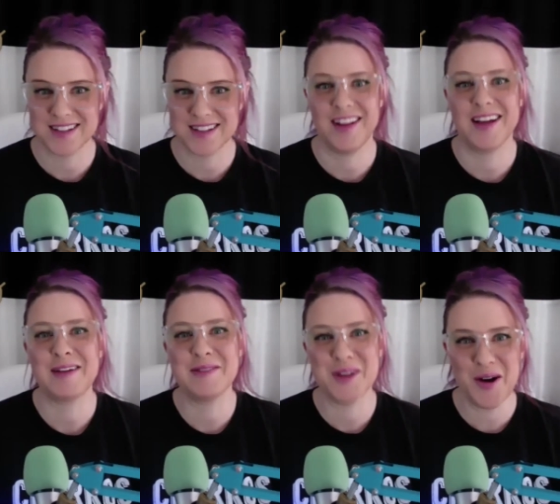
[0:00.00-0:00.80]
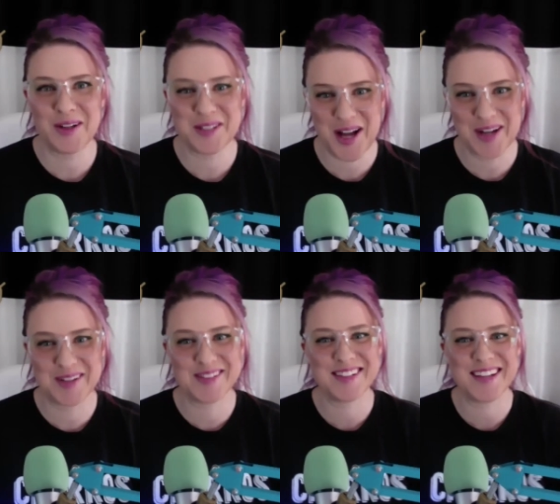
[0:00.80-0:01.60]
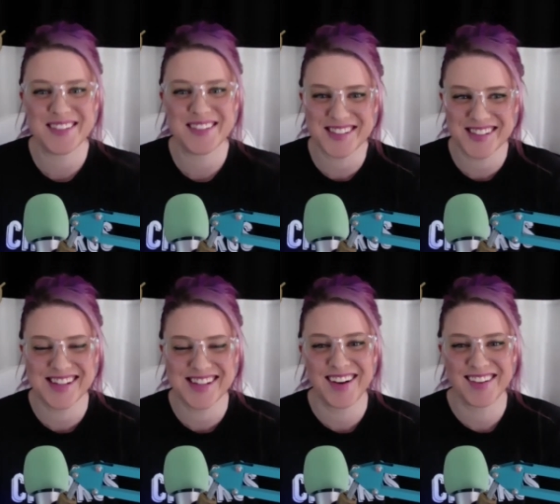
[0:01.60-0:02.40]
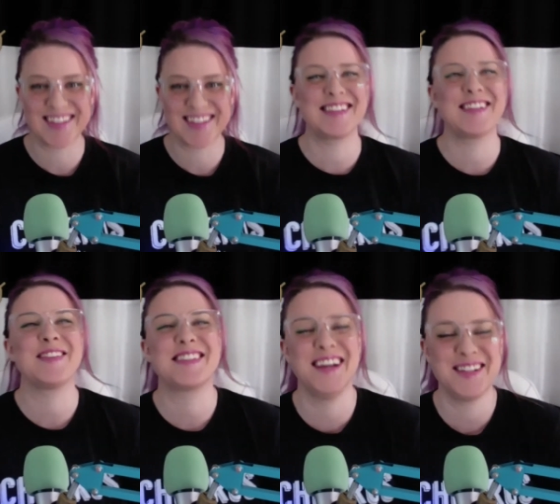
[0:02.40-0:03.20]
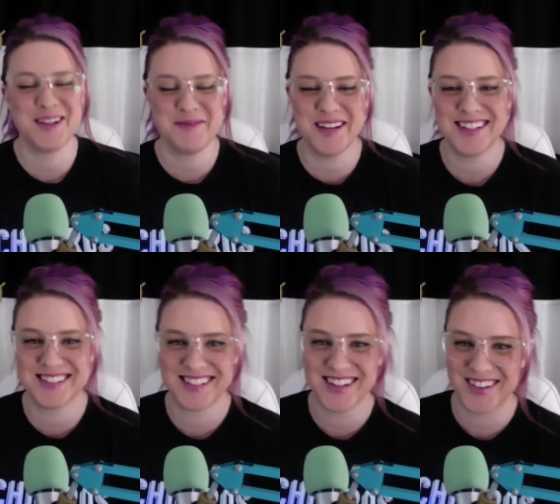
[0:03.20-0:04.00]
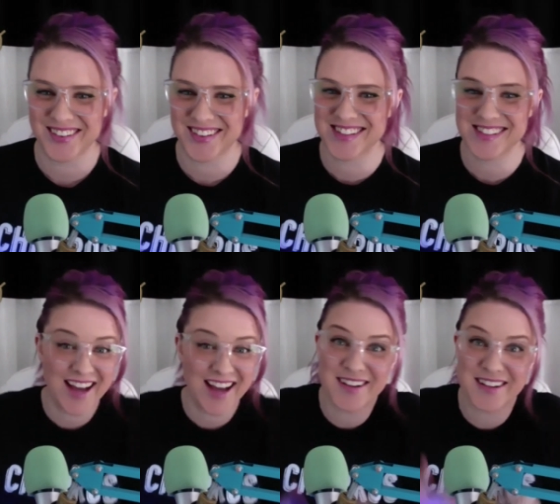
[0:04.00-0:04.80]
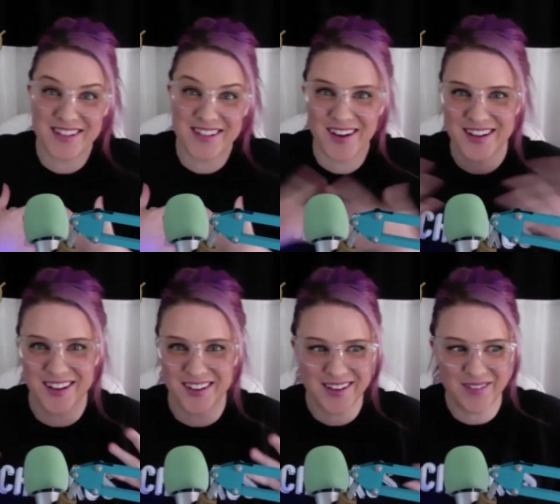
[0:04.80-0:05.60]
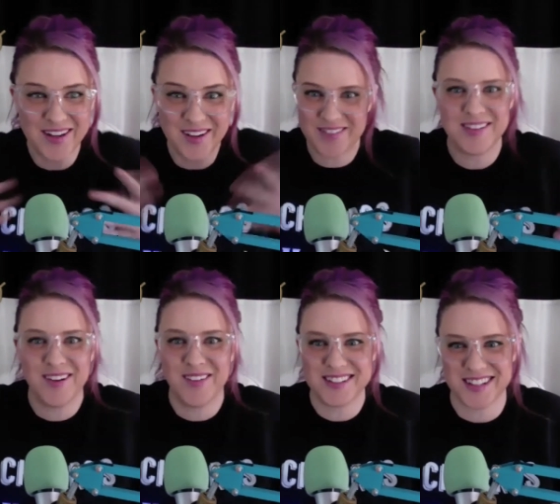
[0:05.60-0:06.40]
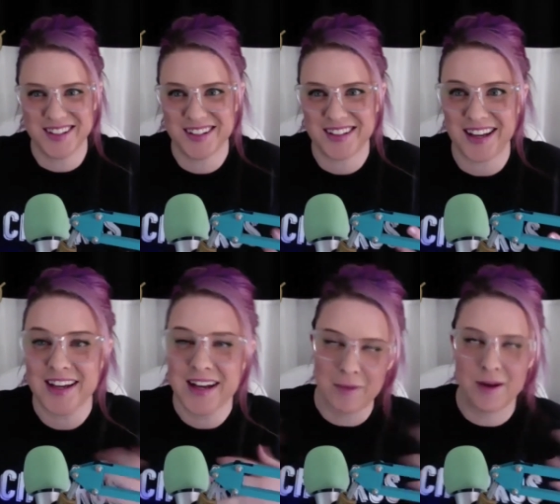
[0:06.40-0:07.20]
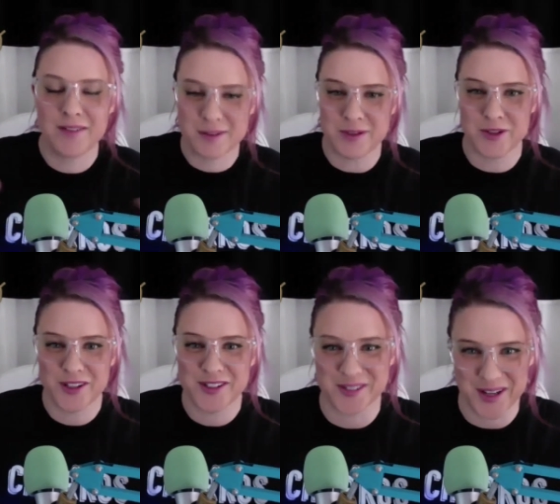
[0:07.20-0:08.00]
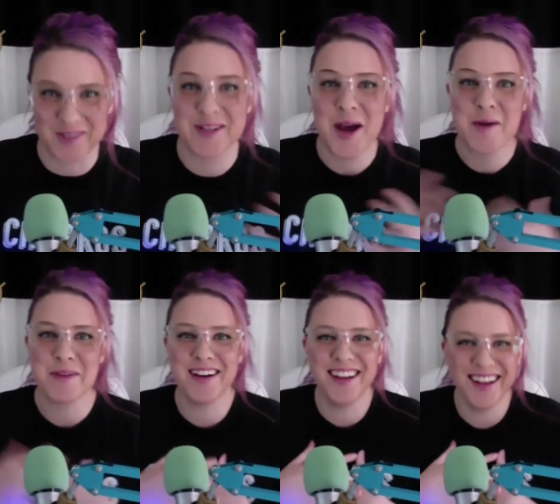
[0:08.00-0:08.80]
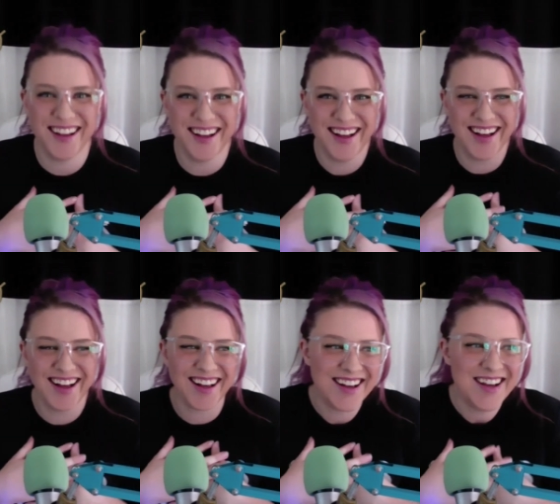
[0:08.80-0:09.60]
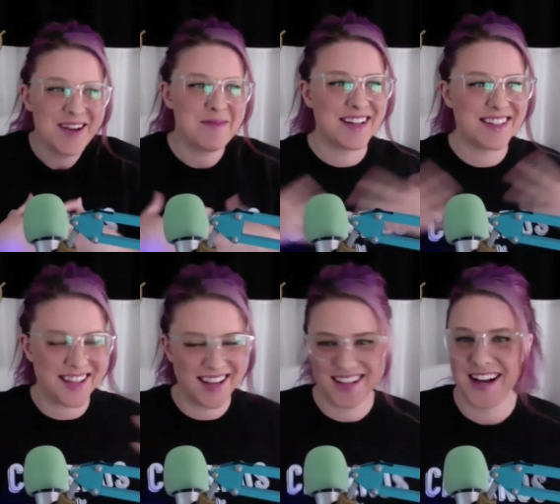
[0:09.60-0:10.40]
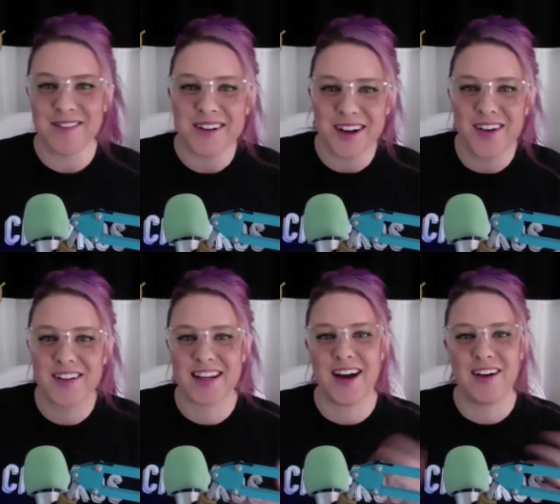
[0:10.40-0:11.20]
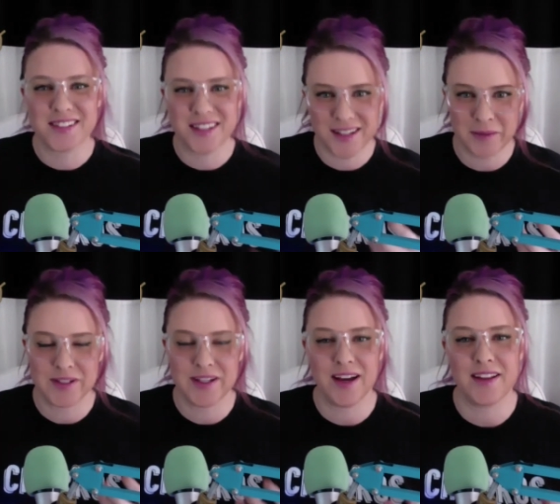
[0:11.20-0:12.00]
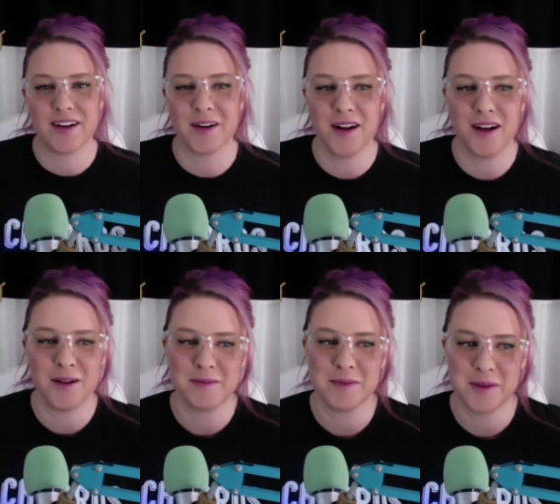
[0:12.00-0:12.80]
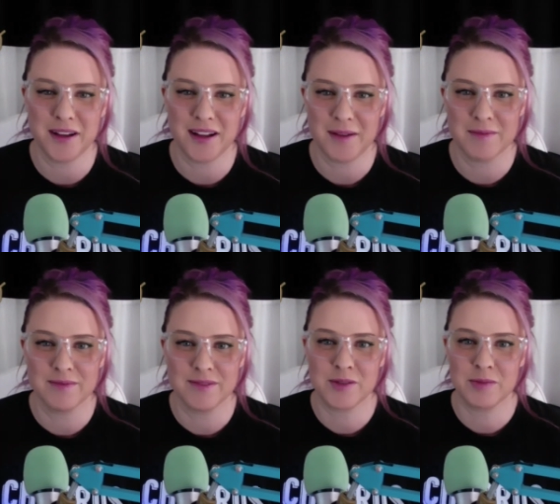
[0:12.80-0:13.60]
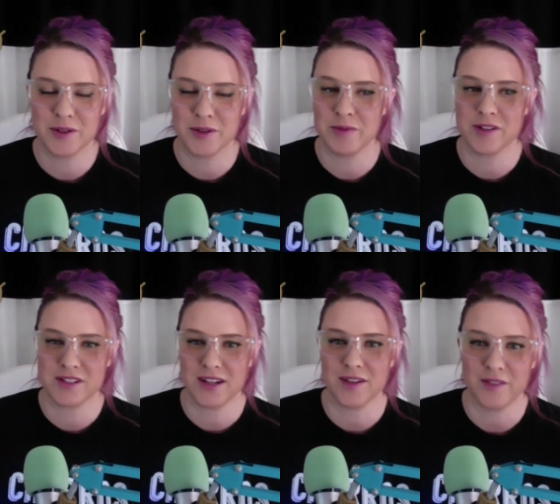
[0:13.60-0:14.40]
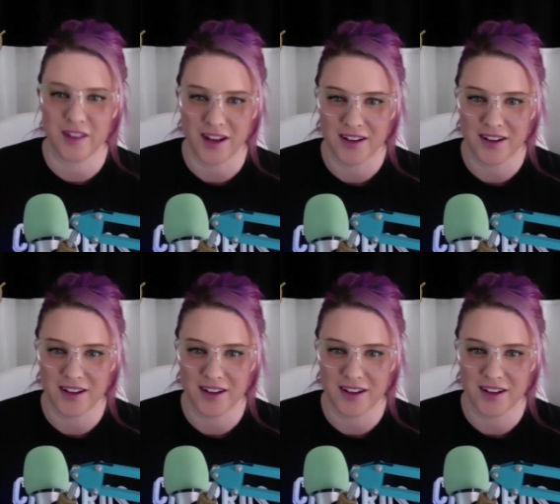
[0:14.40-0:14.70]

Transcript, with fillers: they're like, I'm so excited to see how this turns out. Like, it's going to be such a big deal because I don't even know, you know, like we don't even know what it's going to look like. I mean, obviously we trust ourselves, but, but it's like, you never know like how it's going to come together. Um, but I'm super duper excited for that.